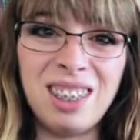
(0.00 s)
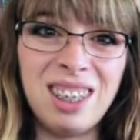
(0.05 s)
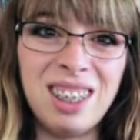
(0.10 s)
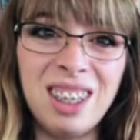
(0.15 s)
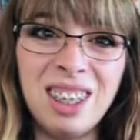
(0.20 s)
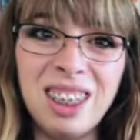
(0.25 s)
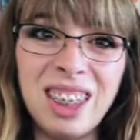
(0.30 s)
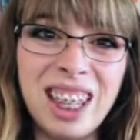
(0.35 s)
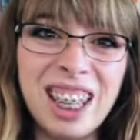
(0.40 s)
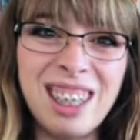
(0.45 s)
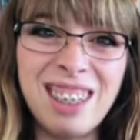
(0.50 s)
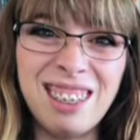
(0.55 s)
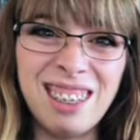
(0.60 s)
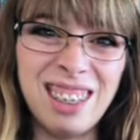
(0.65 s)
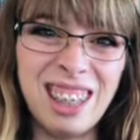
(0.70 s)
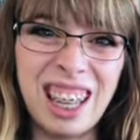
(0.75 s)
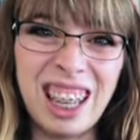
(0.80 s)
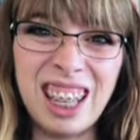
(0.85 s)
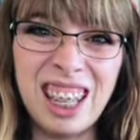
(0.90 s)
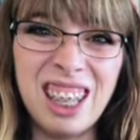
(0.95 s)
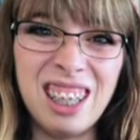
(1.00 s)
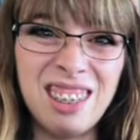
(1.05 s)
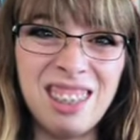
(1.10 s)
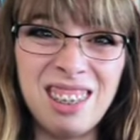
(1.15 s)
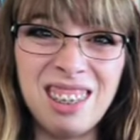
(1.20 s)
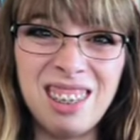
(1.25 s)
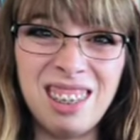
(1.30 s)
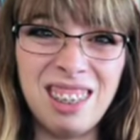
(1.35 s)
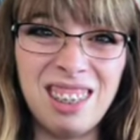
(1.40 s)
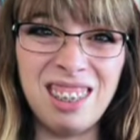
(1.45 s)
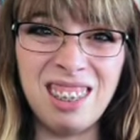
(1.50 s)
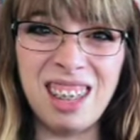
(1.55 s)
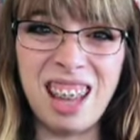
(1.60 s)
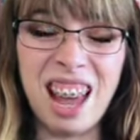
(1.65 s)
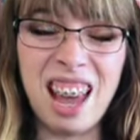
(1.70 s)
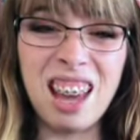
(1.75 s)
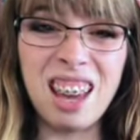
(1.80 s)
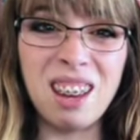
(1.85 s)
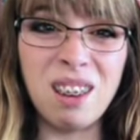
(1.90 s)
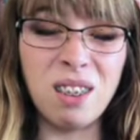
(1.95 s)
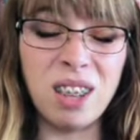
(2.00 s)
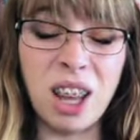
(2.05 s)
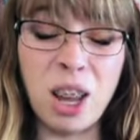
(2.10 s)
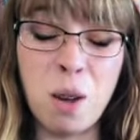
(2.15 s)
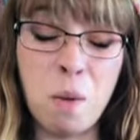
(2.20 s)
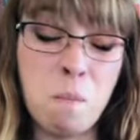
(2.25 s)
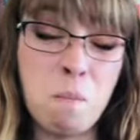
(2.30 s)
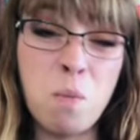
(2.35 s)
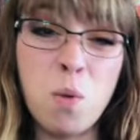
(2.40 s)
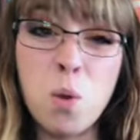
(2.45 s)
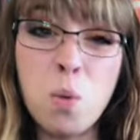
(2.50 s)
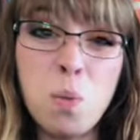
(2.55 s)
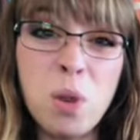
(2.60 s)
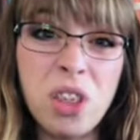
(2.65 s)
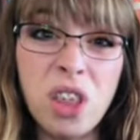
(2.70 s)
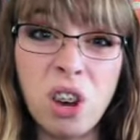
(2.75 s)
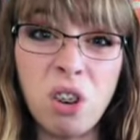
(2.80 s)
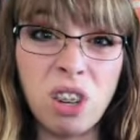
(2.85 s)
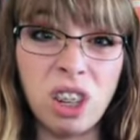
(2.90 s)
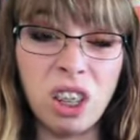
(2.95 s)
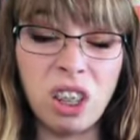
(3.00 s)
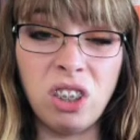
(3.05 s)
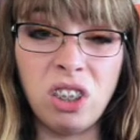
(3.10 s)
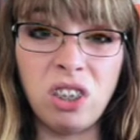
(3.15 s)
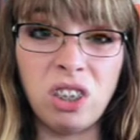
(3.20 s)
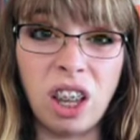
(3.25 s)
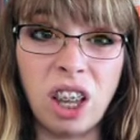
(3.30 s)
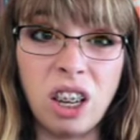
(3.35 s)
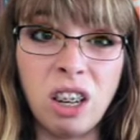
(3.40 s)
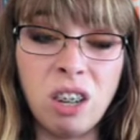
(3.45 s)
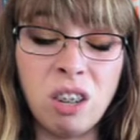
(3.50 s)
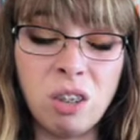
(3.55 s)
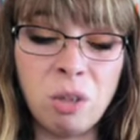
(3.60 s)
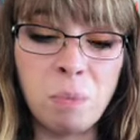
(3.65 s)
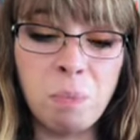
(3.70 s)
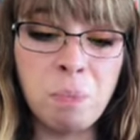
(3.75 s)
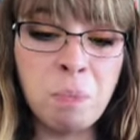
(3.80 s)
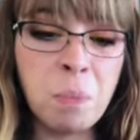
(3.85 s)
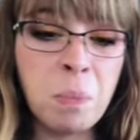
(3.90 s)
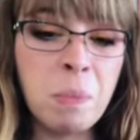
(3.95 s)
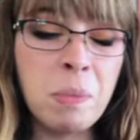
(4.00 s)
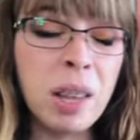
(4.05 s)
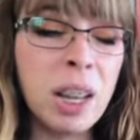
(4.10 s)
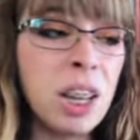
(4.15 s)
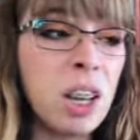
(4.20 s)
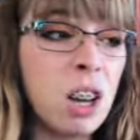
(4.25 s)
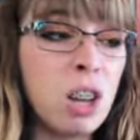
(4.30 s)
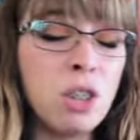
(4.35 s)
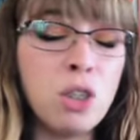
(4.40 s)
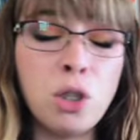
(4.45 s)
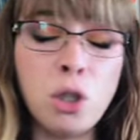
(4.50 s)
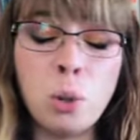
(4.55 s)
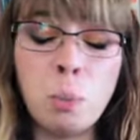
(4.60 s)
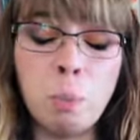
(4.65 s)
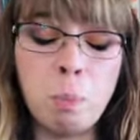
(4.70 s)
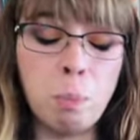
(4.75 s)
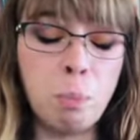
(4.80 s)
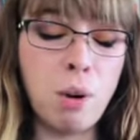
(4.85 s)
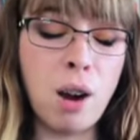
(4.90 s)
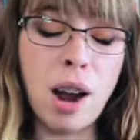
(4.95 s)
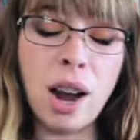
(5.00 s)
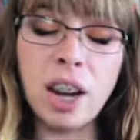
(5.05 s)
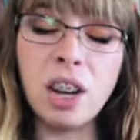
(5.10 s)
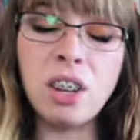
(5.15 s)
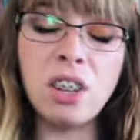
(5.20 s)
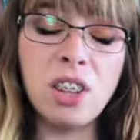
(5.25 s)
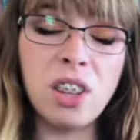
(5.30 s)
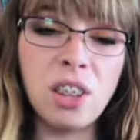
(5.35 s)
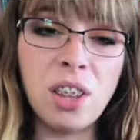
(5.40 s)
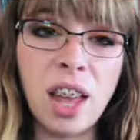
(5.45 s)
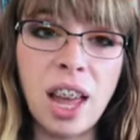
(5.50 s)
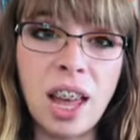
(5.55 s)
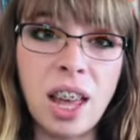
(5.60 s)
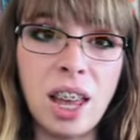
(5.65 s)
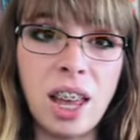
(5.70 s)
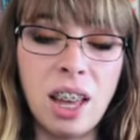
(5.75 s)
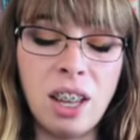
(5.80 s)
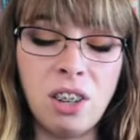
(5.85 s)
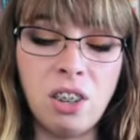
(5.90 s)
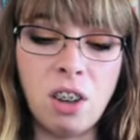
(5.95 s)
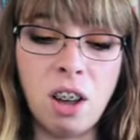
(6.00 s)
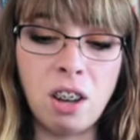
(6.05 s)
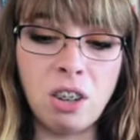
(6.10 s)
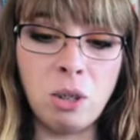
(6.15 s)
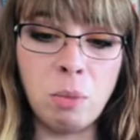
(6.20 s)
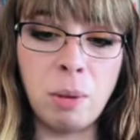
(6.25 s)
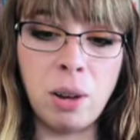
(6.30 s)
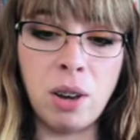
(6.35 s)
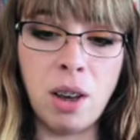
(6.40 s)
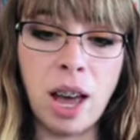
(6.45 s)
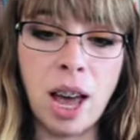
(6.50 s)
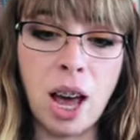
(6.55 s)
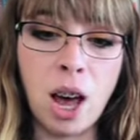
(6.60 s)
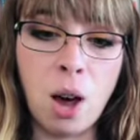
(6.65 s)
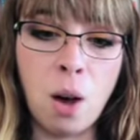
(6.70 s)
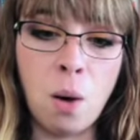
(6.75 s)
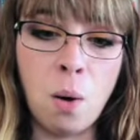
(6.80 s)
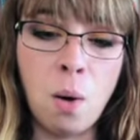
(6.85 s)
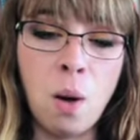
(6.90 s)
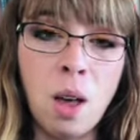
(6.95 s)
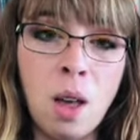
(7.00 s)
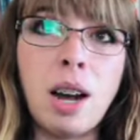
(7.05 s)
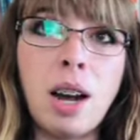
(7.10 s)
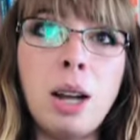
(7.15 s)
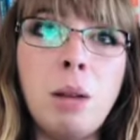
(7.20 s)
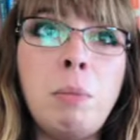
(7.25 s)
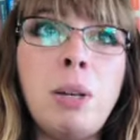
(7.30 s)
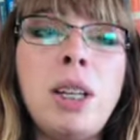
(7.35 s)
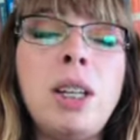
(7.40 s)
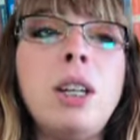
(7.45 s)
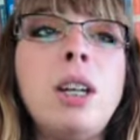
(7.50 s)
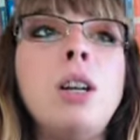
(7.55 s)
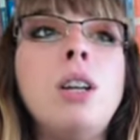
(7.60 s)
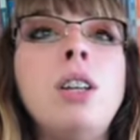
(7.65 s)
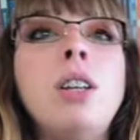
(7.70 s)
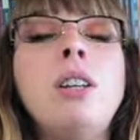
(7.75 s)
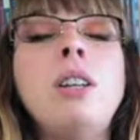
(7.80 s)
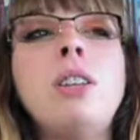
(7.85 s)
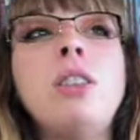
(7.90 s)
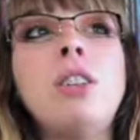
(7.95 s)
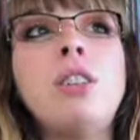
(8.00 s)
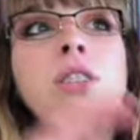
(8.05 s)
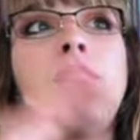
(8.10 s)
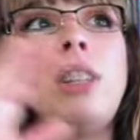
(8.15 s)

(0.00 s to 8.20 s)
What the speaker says: licks and like kisses his neck, like without consent. He also, prior to that, had talked about how, I mean, and this